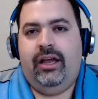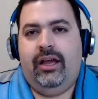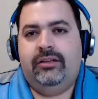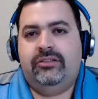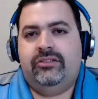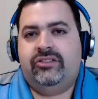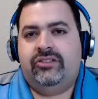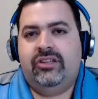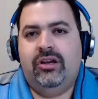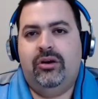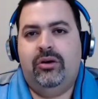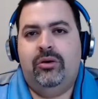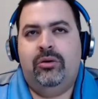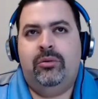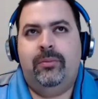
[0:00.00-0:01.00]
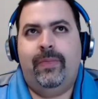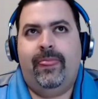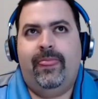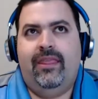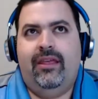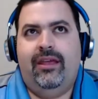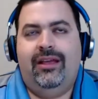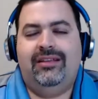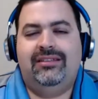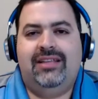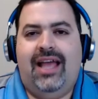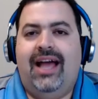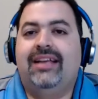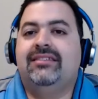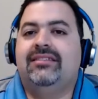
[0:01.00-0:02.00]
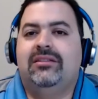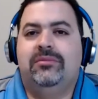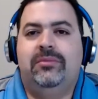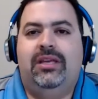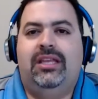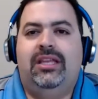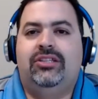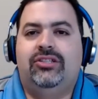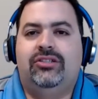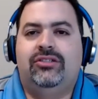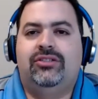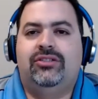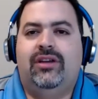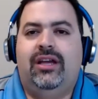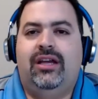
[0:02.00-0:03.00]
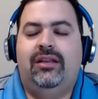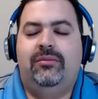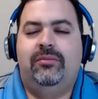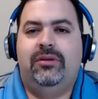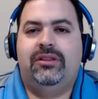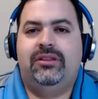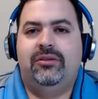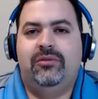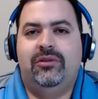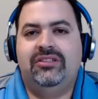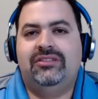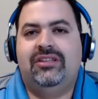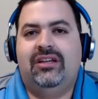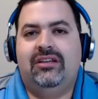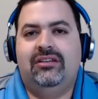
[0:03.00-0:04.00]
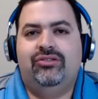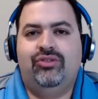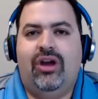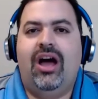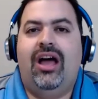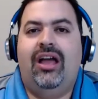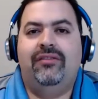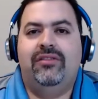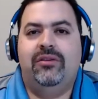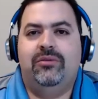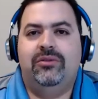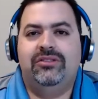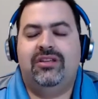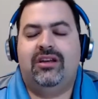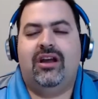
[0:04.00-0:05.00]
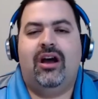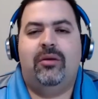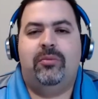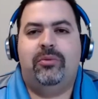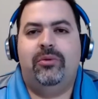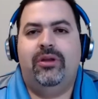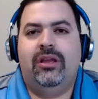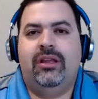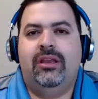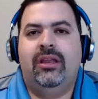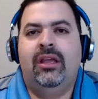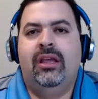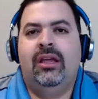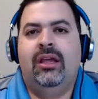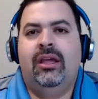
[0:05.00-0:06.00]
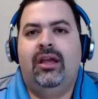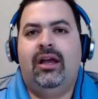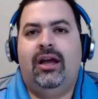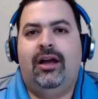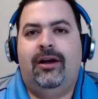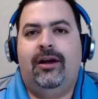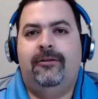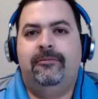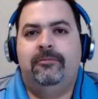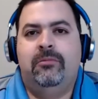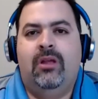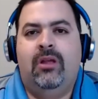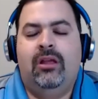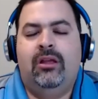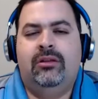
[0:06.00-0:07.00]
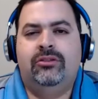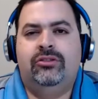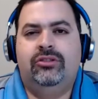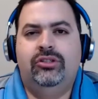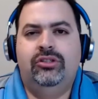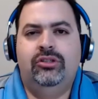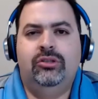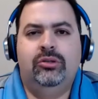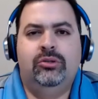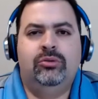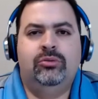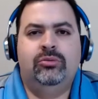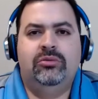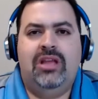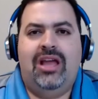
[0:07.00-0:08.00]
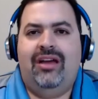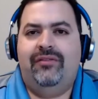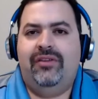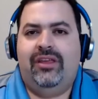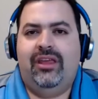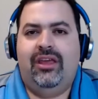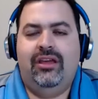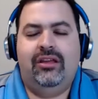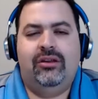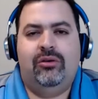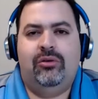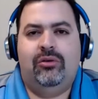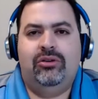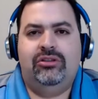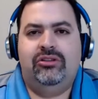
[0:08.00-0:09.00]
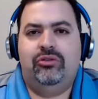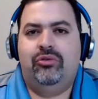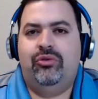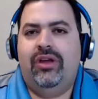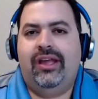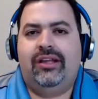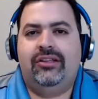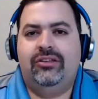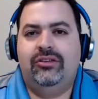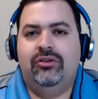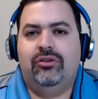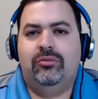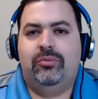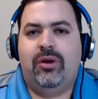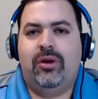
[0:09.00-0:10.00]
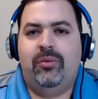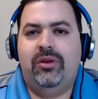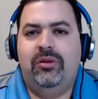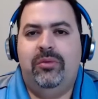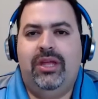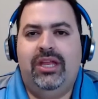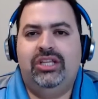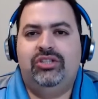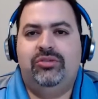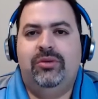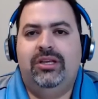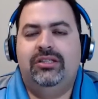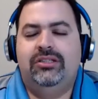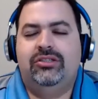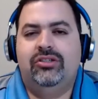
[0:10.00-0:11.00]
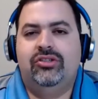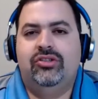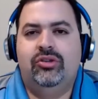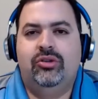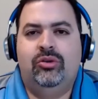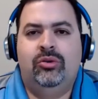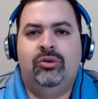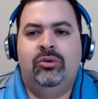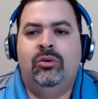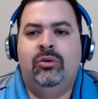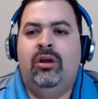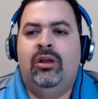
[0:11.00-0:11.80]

So as asset managers, right? But the ones that drive, the ones that operate, do you navigate or direct your property management to do